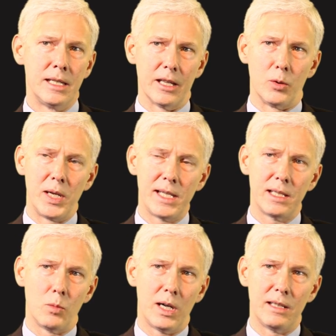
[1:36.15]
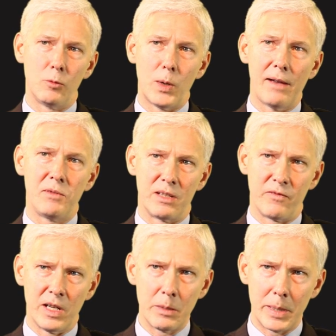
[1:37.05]
Now, the reason why the raft is
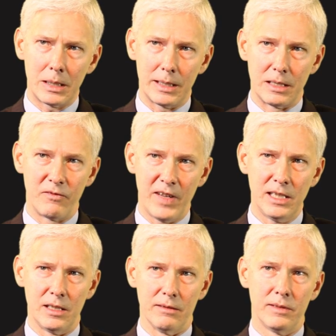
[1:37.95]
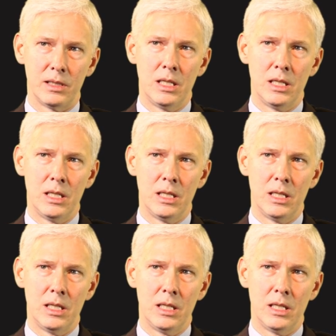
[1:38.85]
fundamentally defective